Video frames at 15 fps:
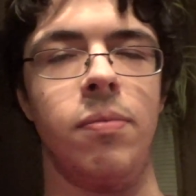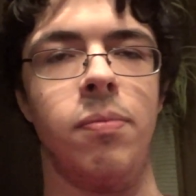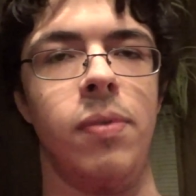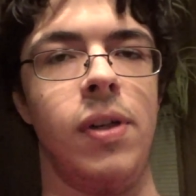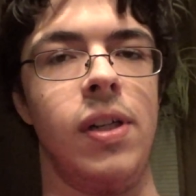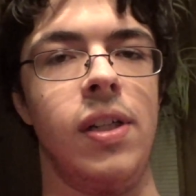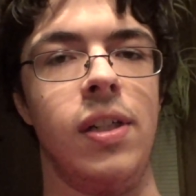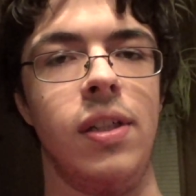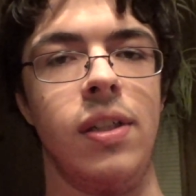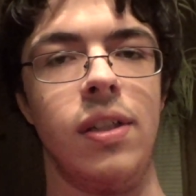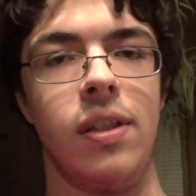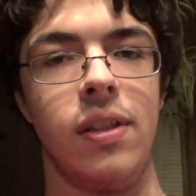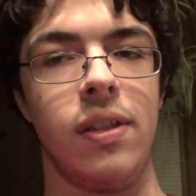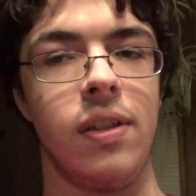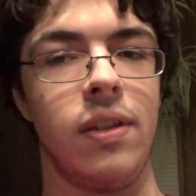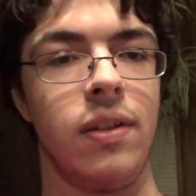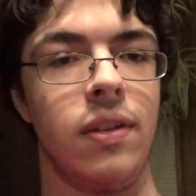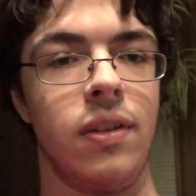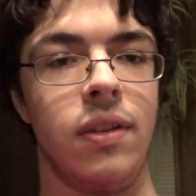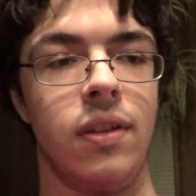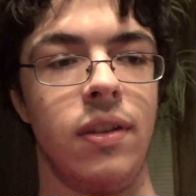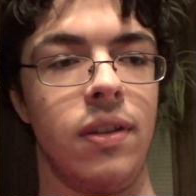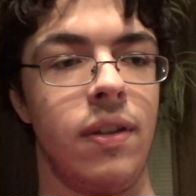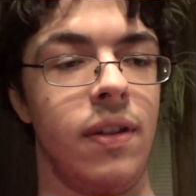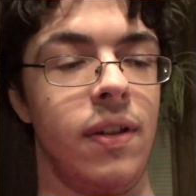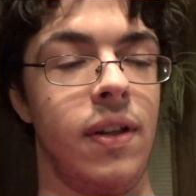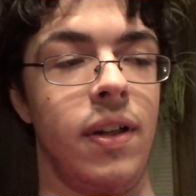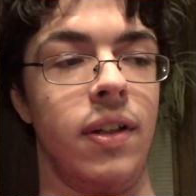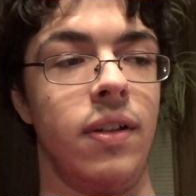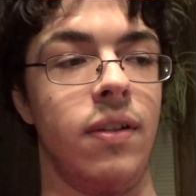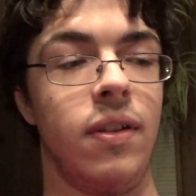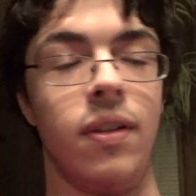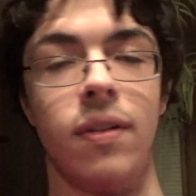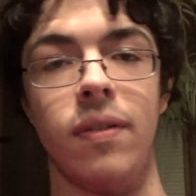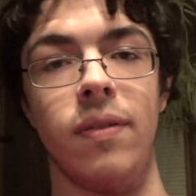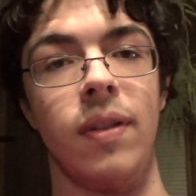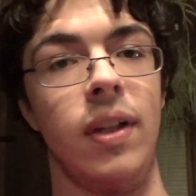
But I don't know.